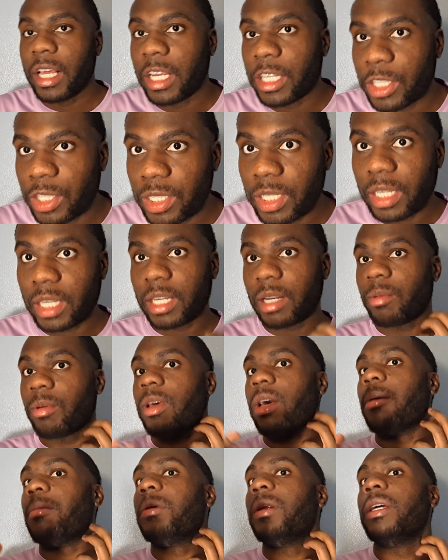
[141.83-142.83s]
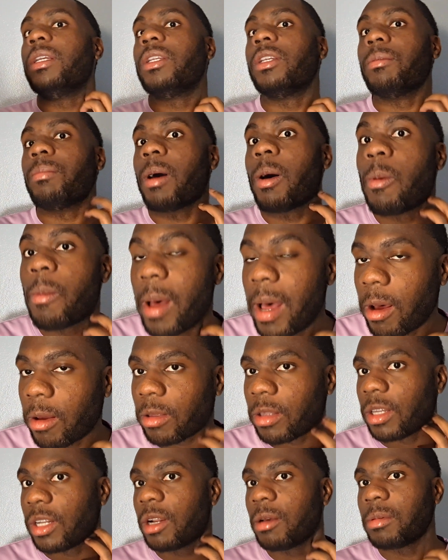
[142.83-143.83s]
She ended up coming into my
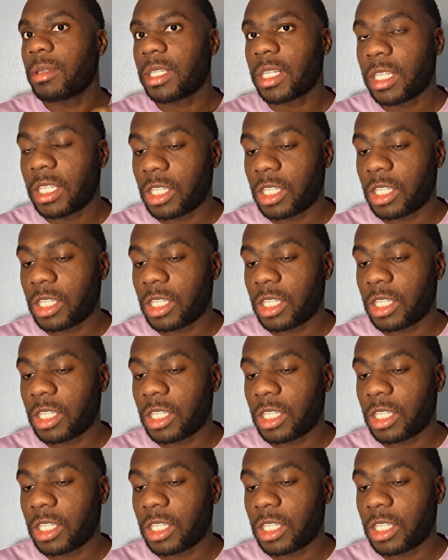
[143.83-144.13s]
mouth, you know what I'm saying?